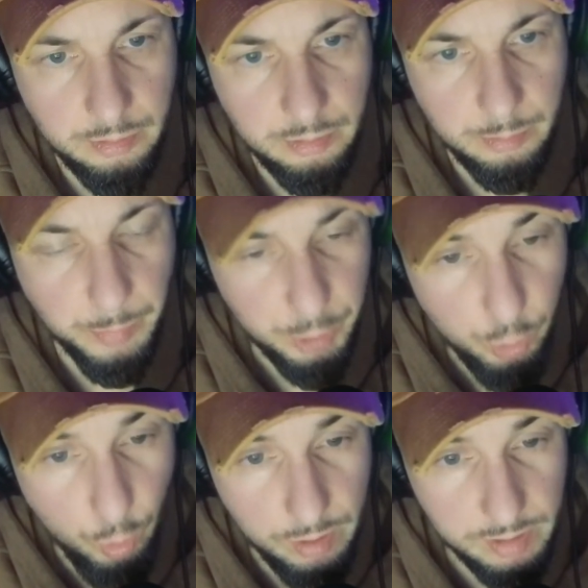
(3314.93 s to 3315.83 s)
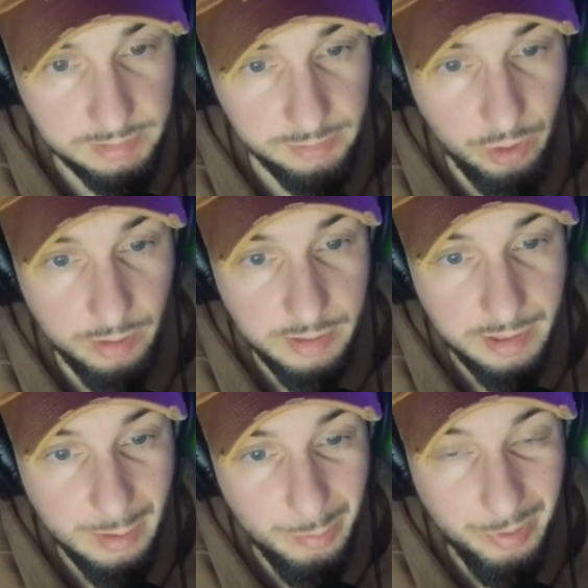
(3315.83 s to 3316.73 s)
Menorahs are
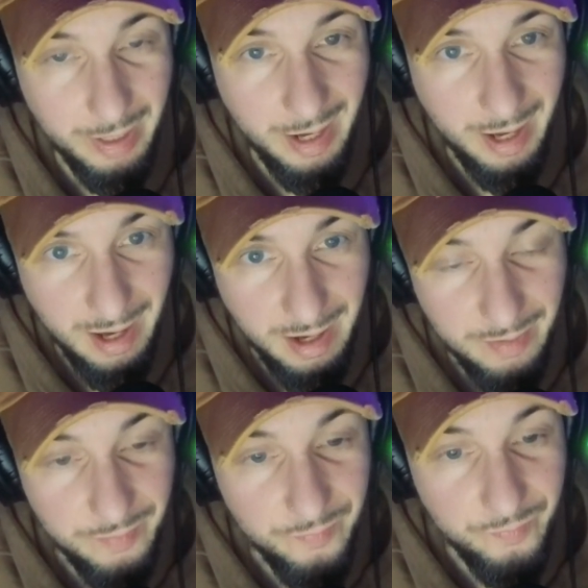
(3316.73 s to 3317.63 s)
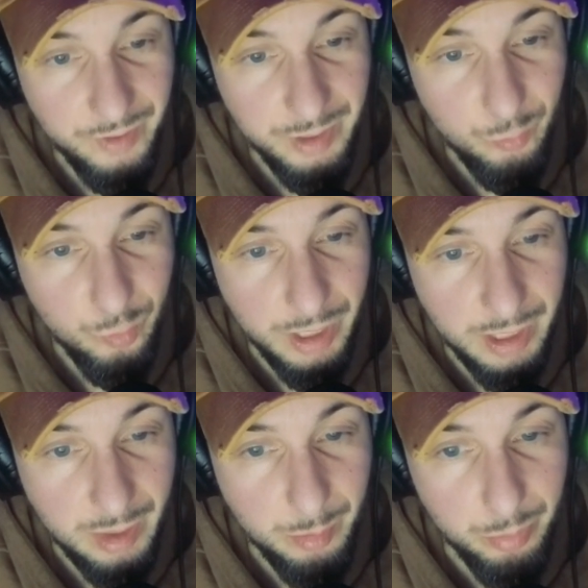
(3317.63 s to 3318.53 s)
lit up
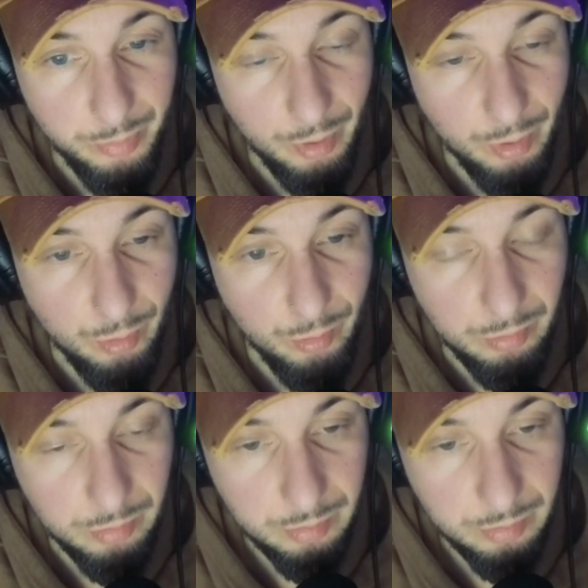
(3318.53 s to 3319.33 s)
everywhere, bro.